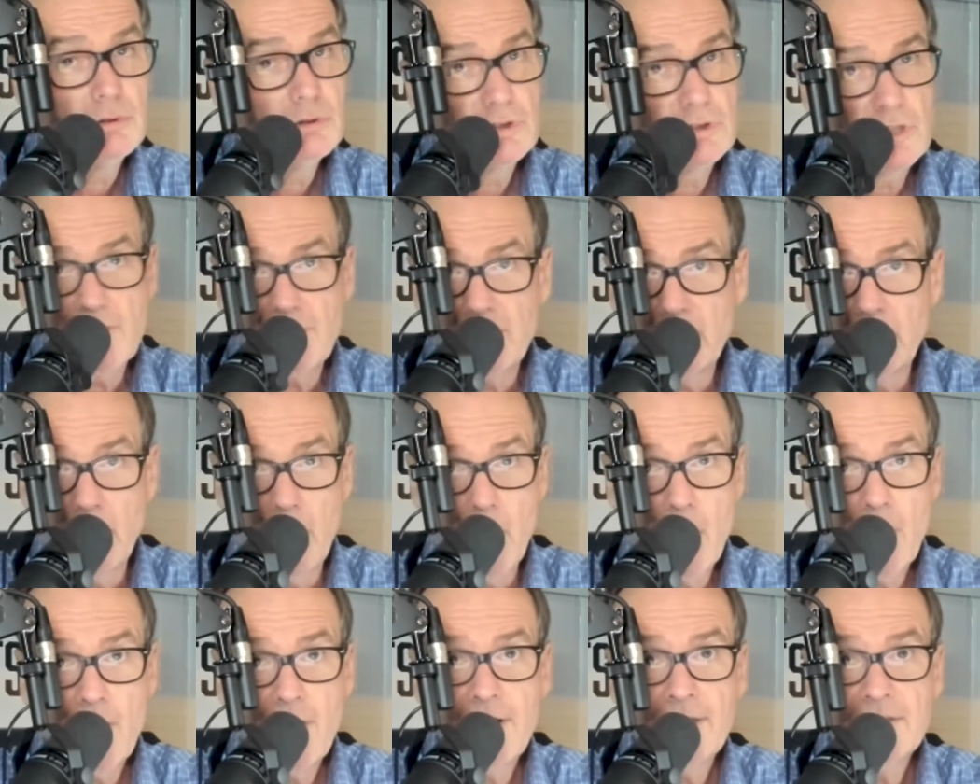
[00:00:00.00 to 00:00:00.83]
Trevor
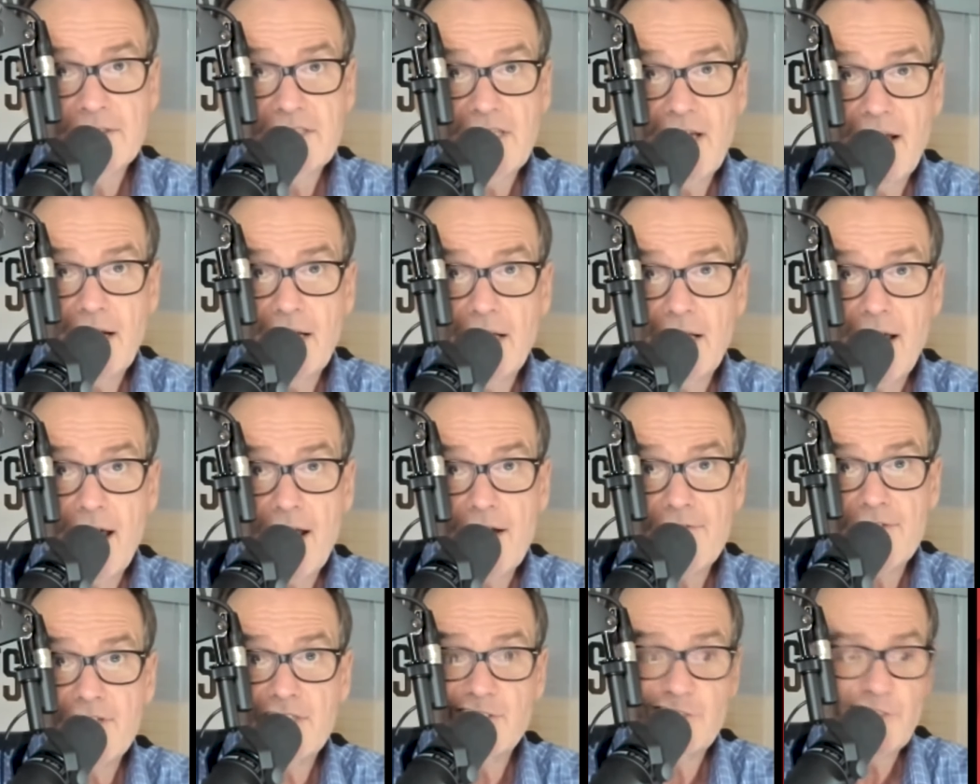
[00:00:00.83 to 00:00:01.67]
Lawrence had a lot
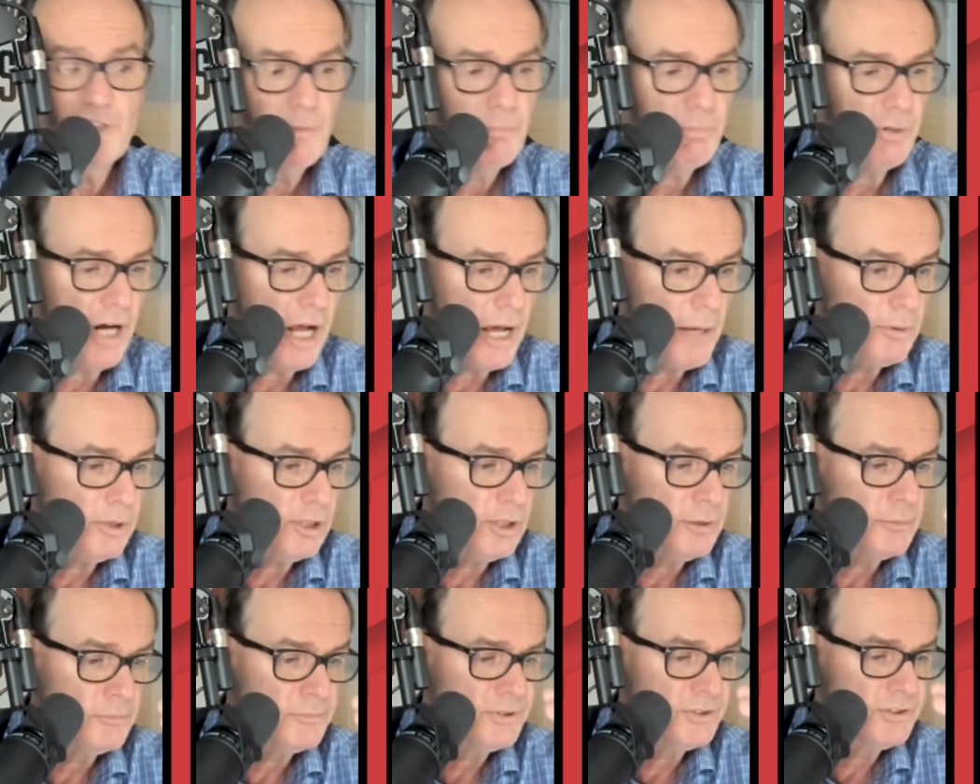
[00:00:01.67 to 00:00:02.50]
of injury
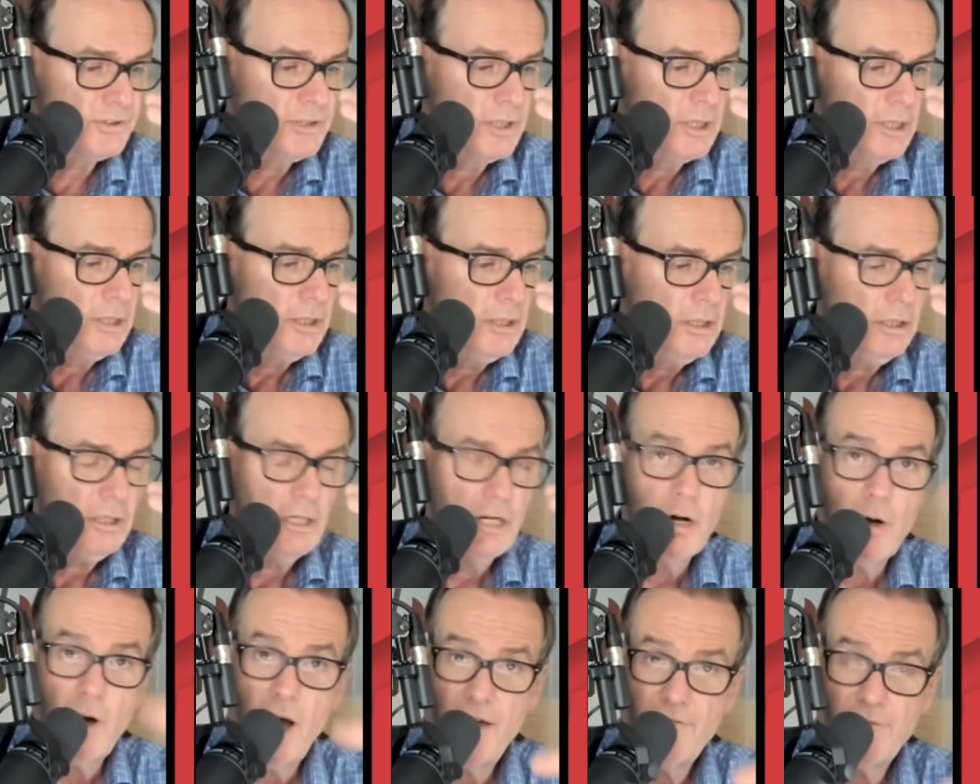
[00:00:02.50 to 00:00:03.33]
problems. You
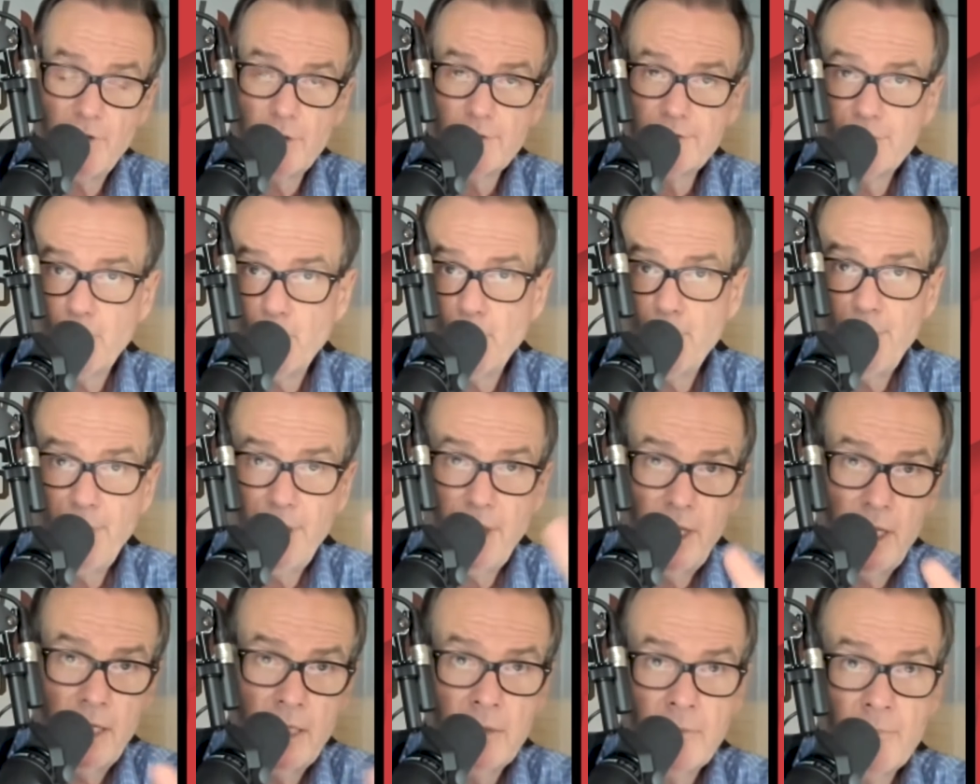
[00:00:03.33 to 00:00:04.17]
know, I've also
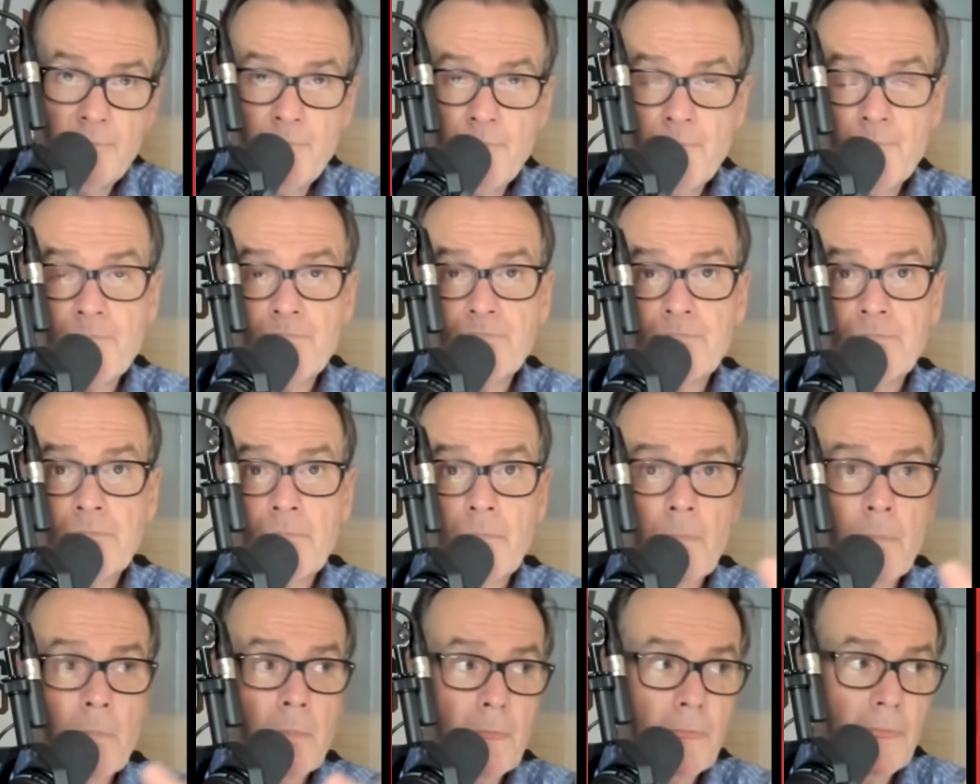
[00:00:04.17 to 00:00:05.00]
been
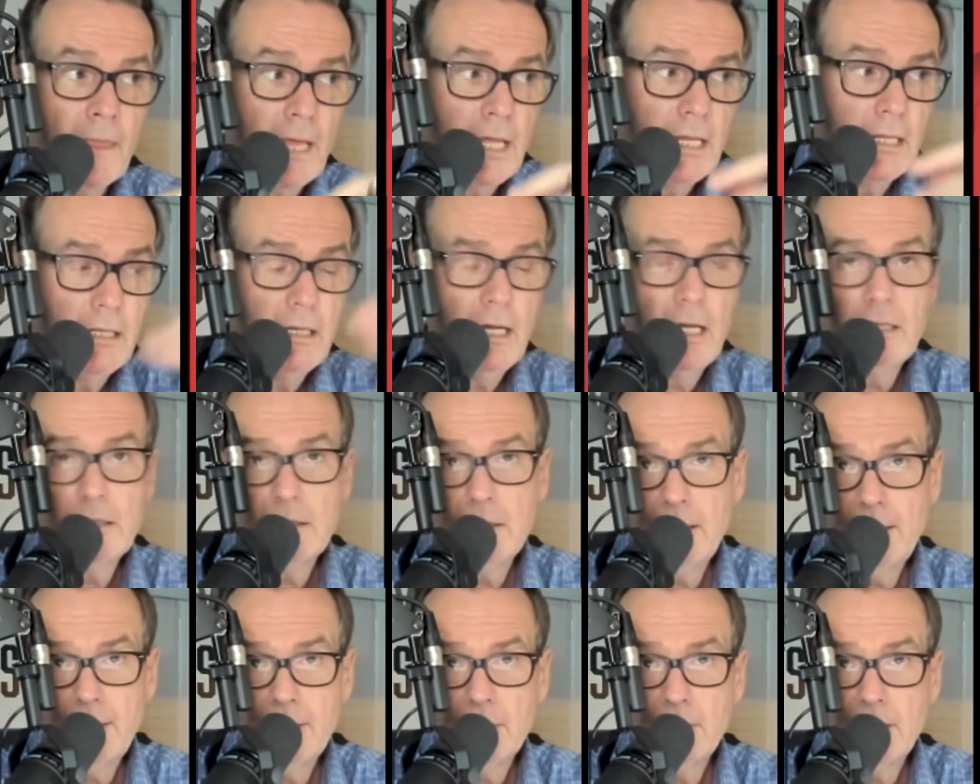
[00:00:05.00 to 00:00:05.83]
a
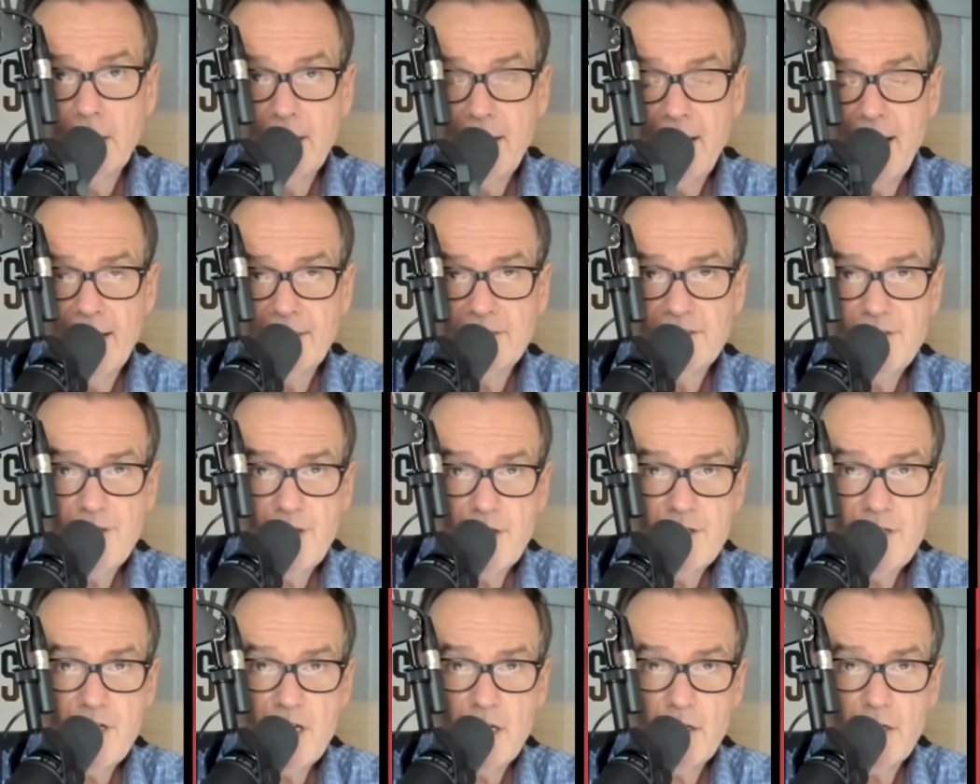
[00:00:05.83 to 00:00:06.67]
little against the
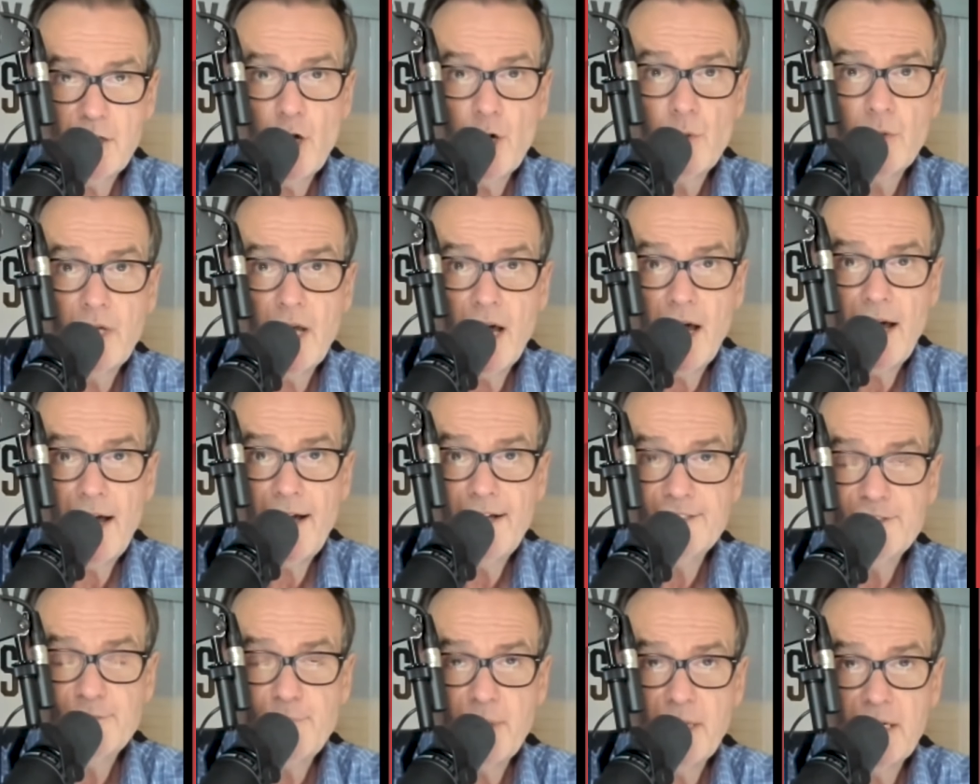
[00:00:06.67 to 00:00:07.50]
cheat code
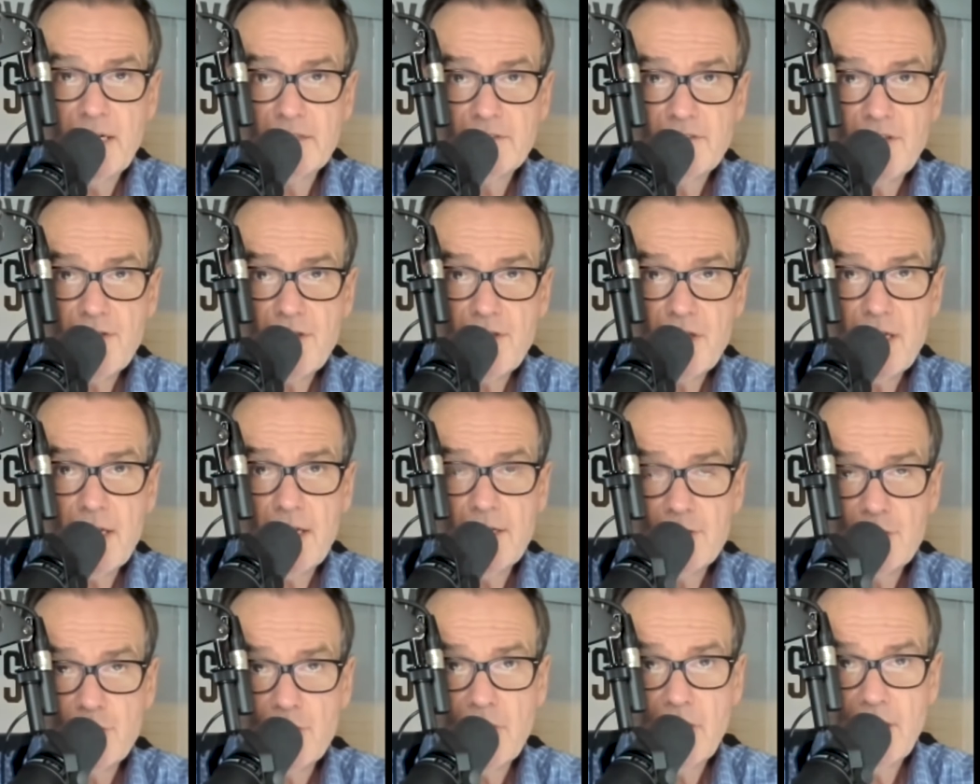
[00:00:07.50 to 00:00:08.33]
guys because of the
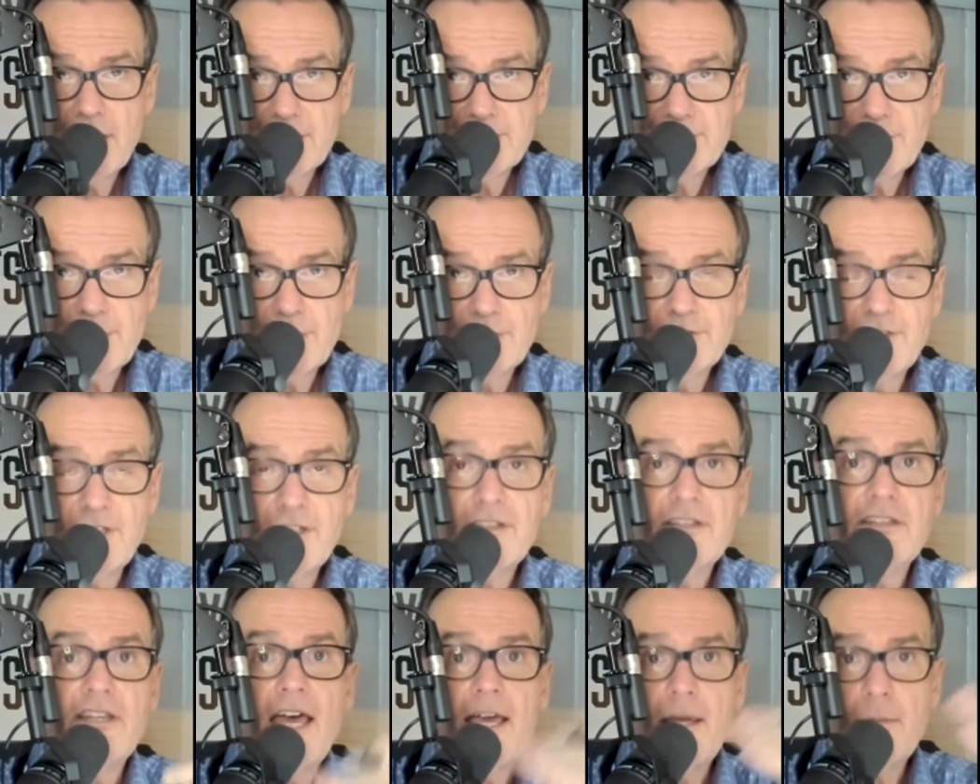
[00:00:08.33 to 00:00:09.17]
injury concerns that
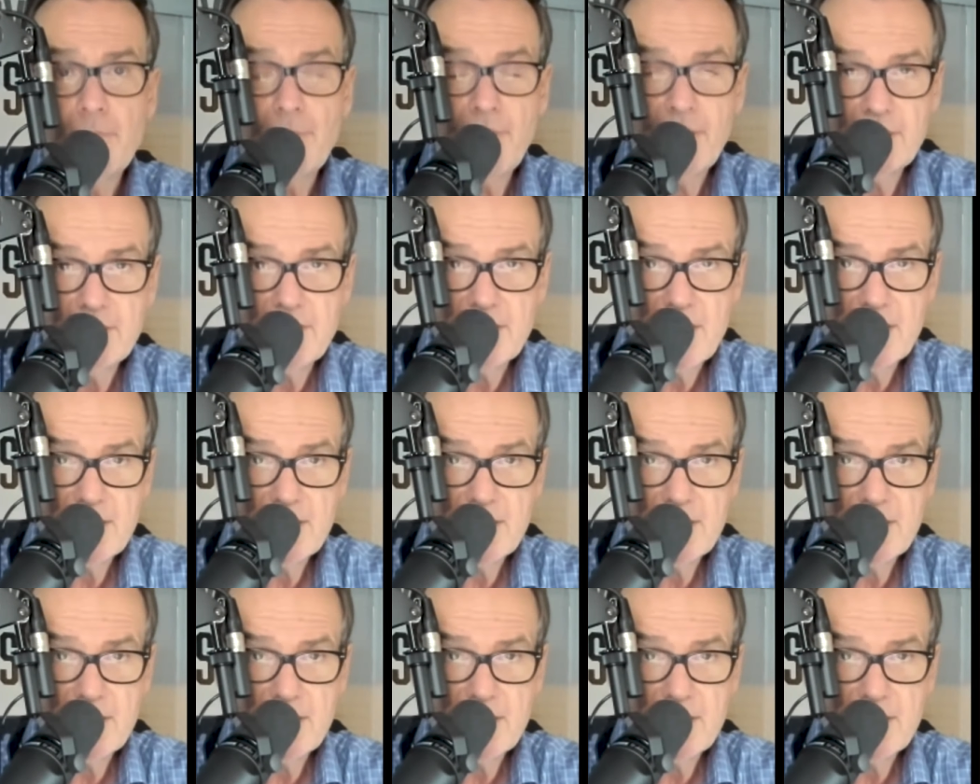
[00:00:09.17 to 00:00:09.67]
they bring to the